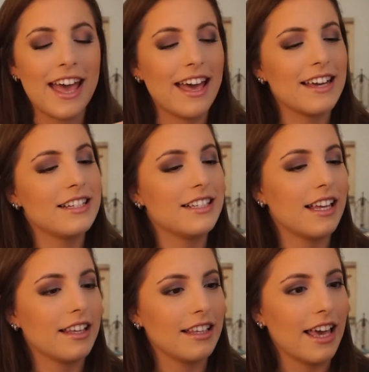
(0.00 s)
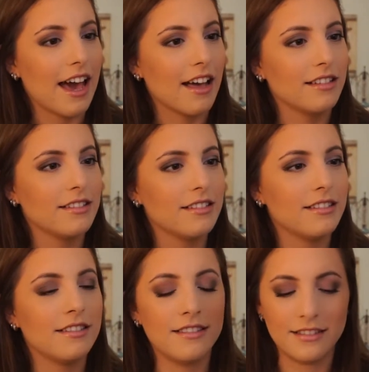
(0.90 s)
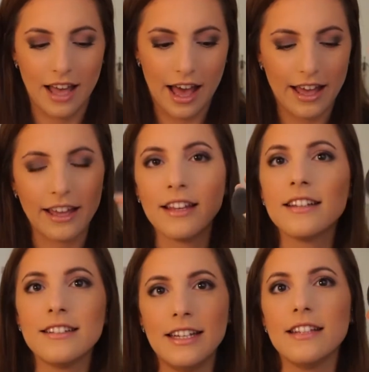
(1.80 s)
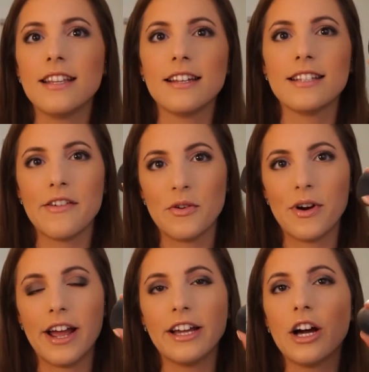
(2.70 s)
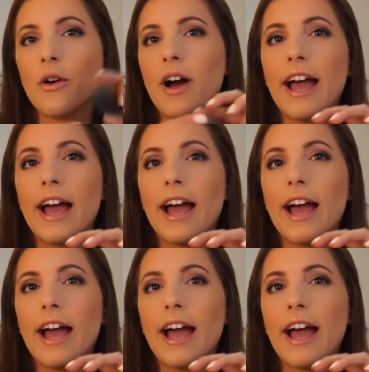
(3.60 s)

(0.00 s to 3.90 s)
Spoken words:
And yeah, I need this everywhere I go.